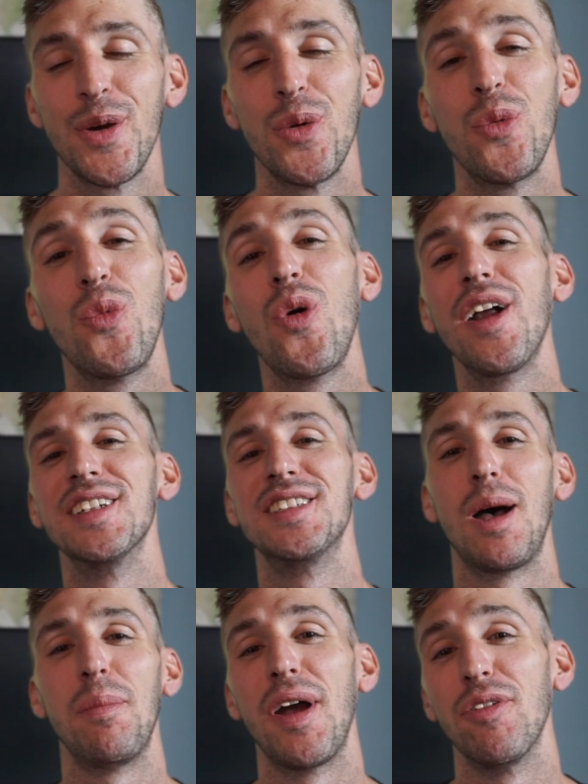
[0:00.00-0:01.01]
What is
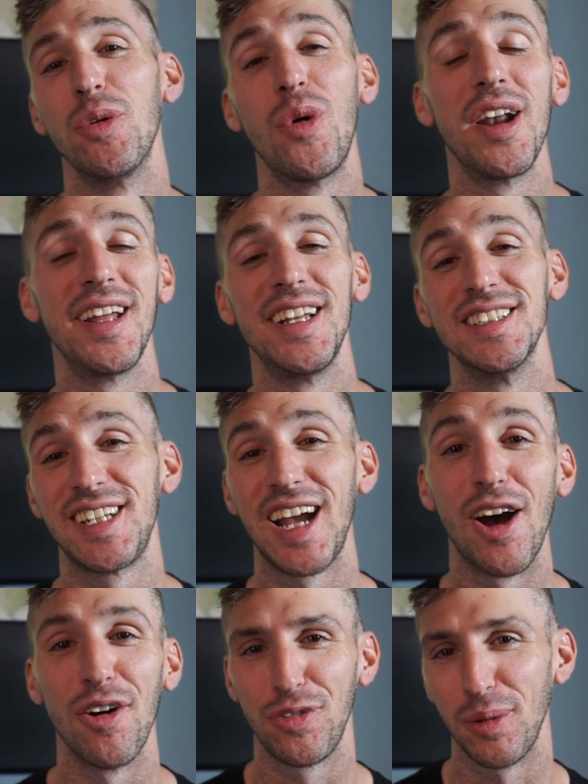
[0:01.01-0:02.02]
up, everyone? It is
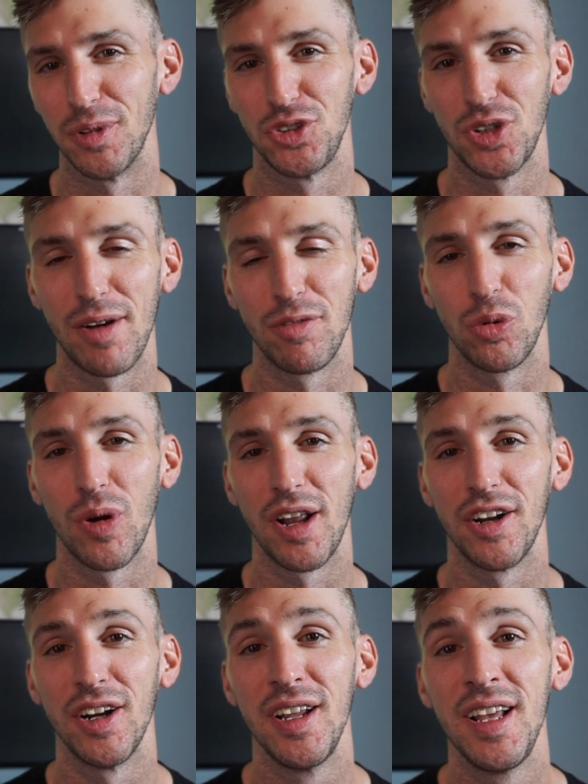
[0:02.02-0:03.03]
Kyle from The Travel
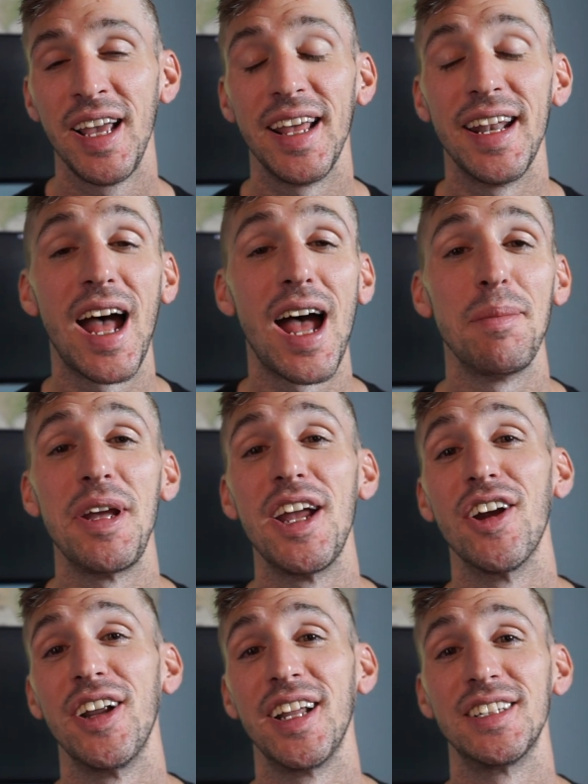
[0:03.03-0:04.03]
Runner, and I'm
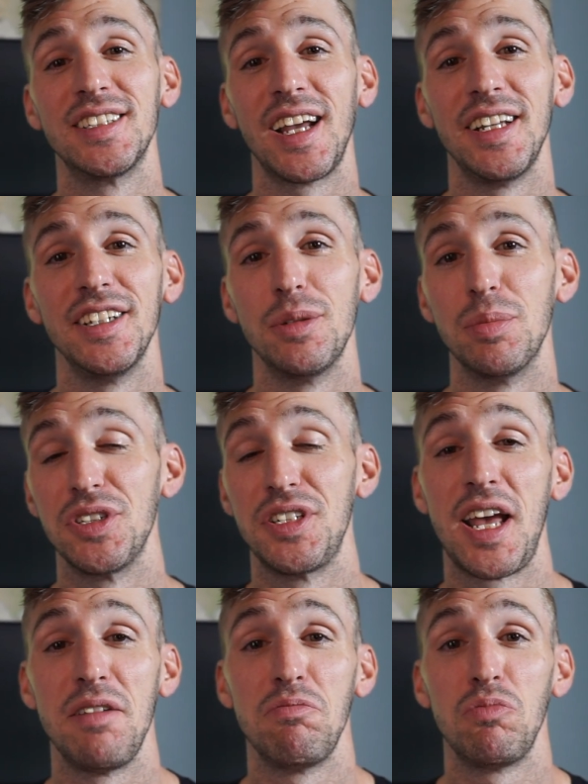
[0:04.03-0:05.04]
here and excited to
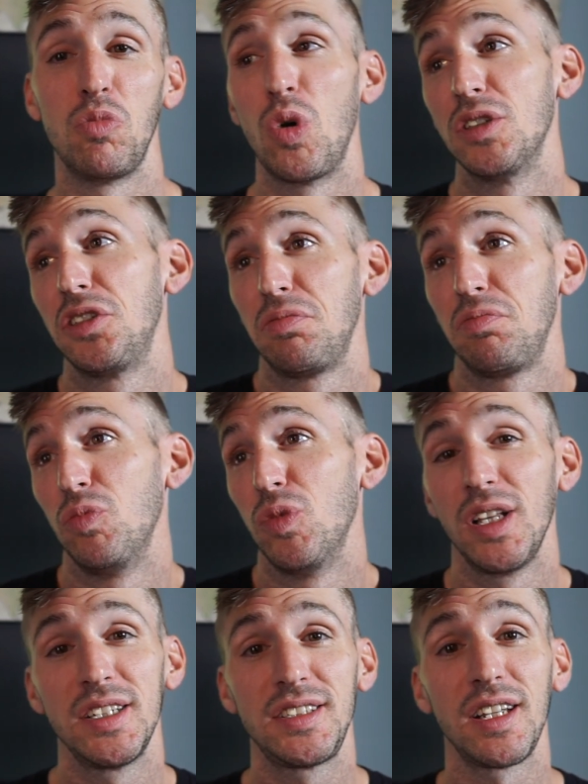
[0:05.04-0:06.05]
present what's
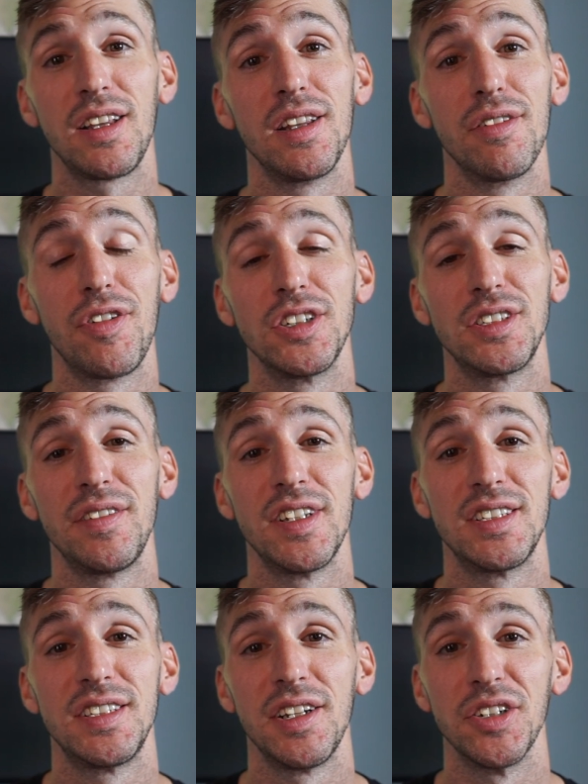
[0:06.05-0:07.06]
realistically the first of
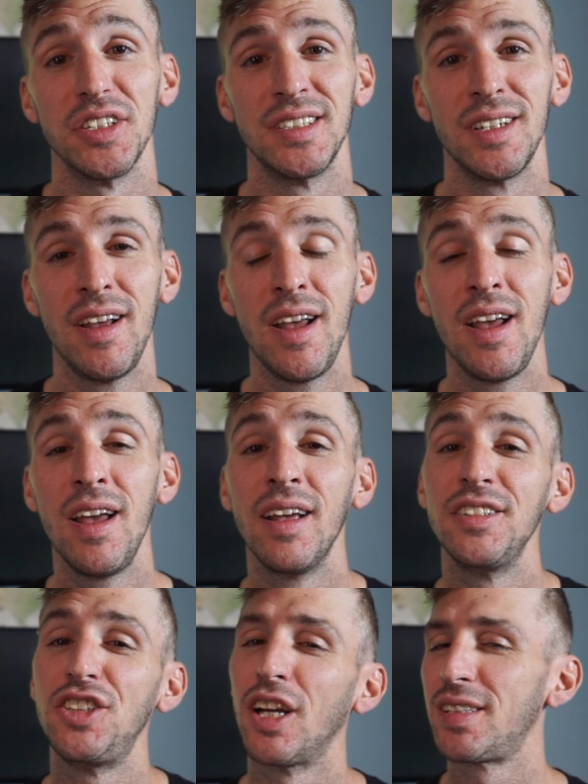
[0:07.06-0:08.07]
this series.
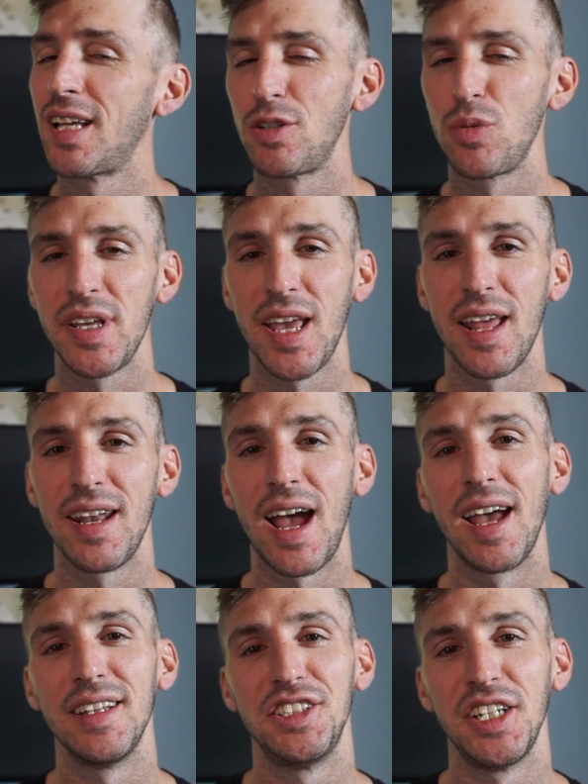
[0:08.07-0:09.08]
Just last weekend, I
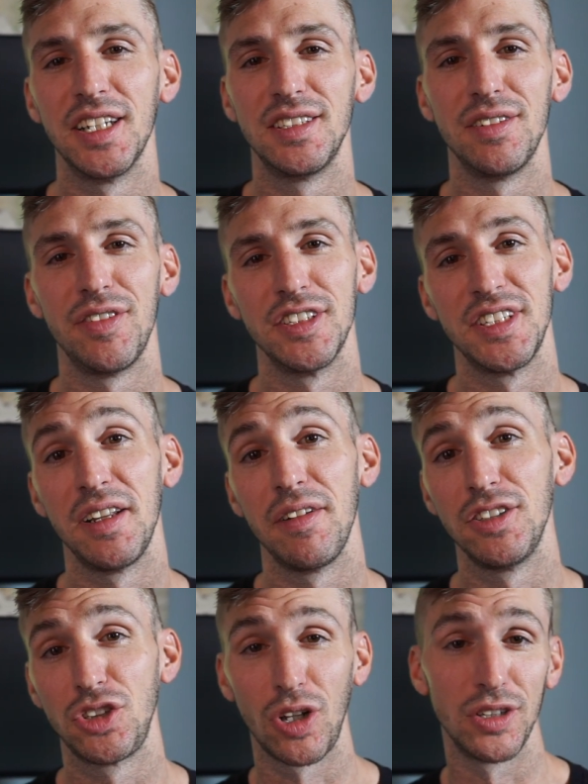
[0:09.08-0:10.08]
had the chance to visit
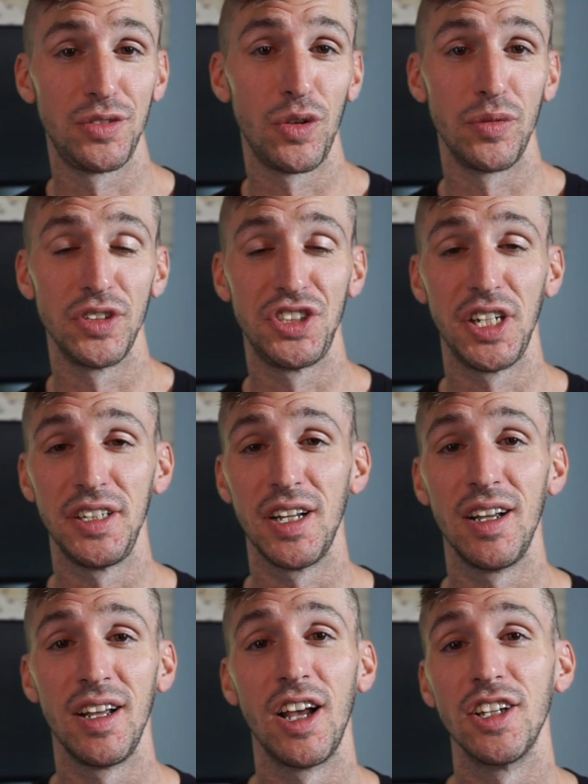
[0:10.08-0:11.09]
Charlottesville,
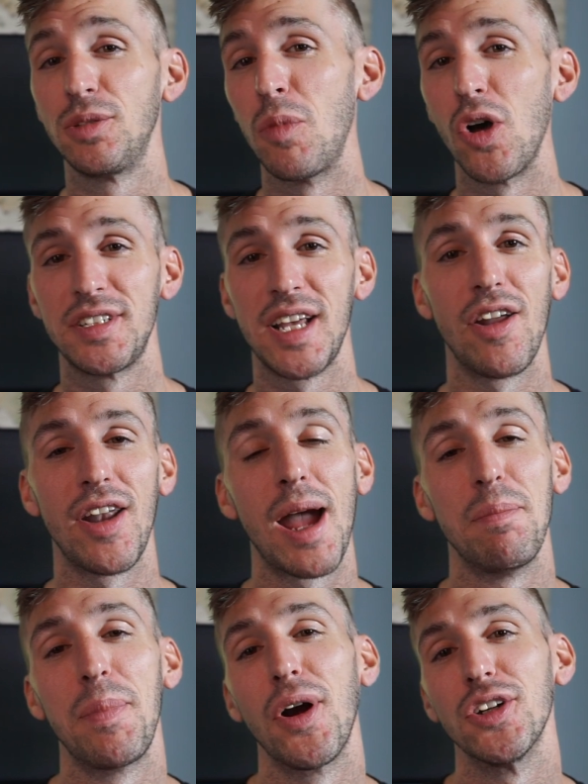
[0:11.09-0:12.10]
Virginia, a small town I
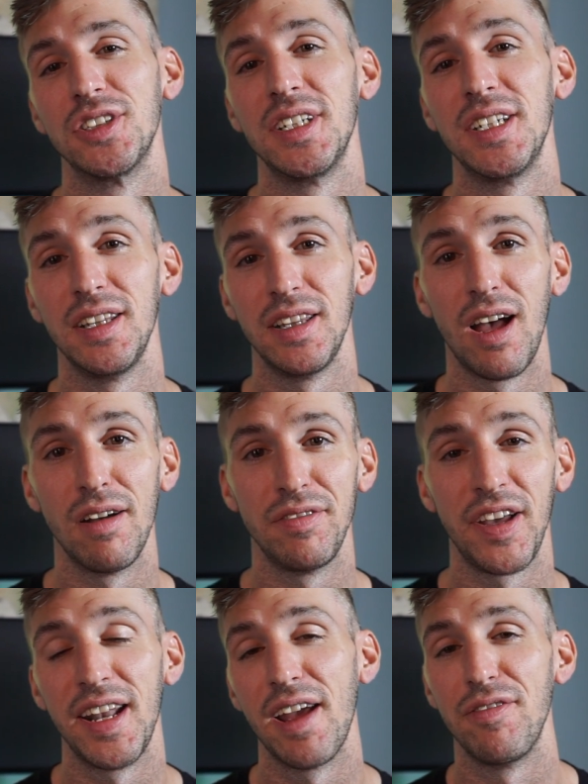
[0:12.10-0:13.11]
personally love
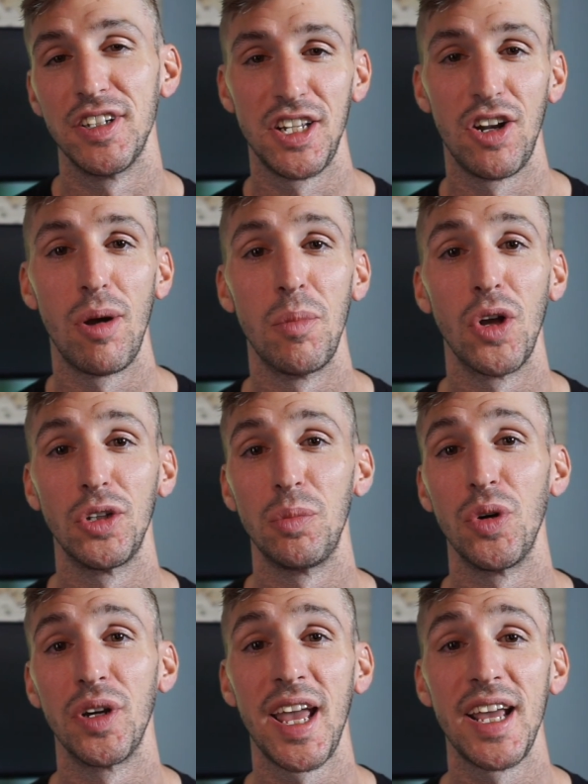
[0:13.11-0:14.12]
and have visited on
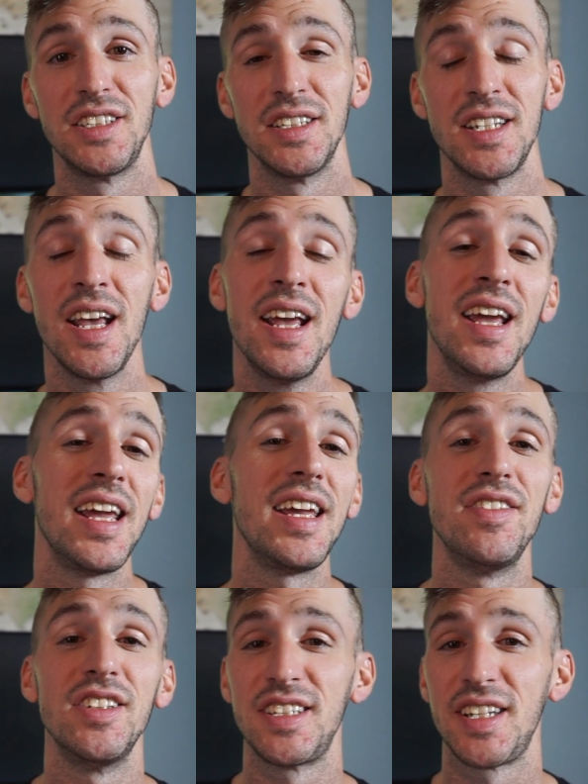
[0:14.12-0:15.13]
multiple occasions,
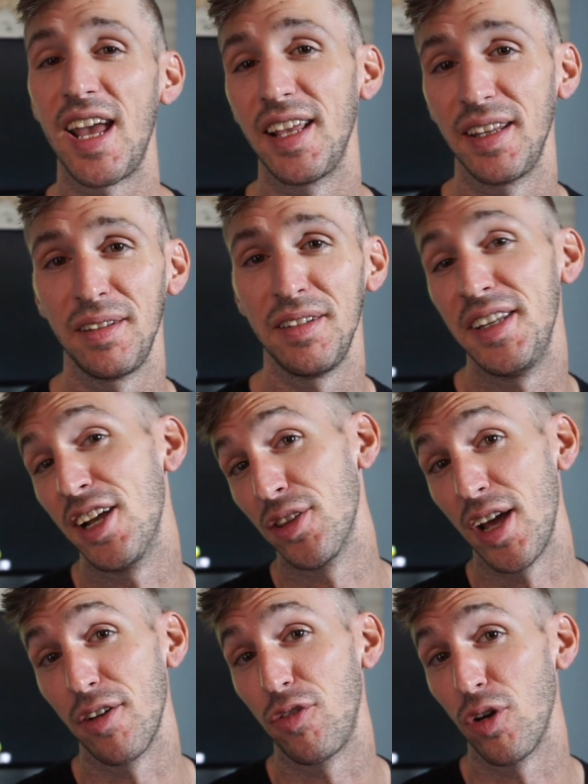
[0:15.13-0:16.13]
even staying near
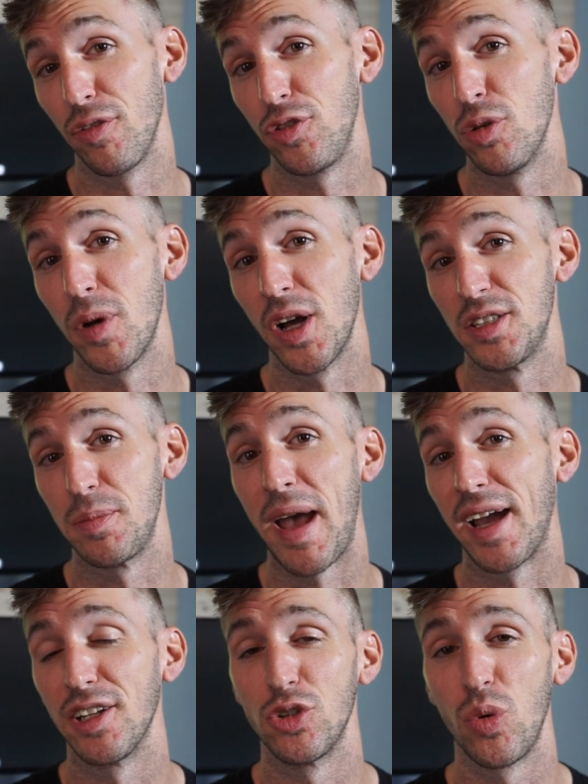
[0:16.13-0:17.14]
there for a few months
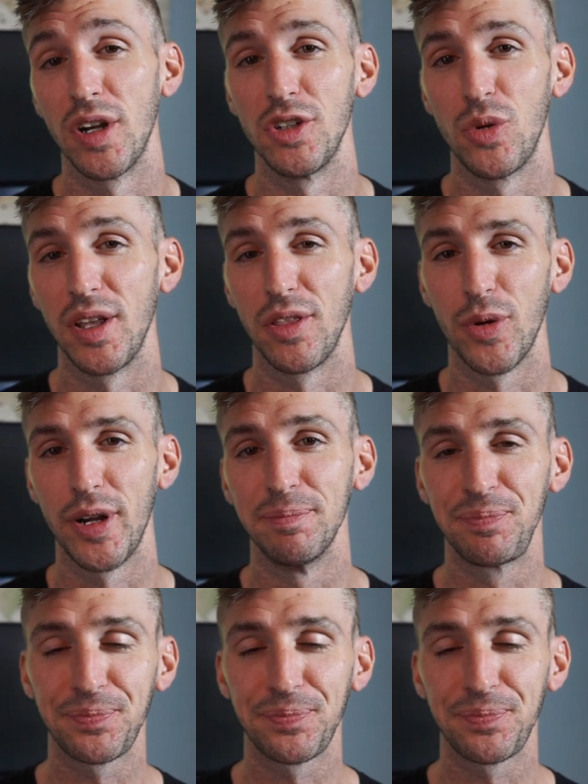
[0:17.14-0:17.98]
back in 2023.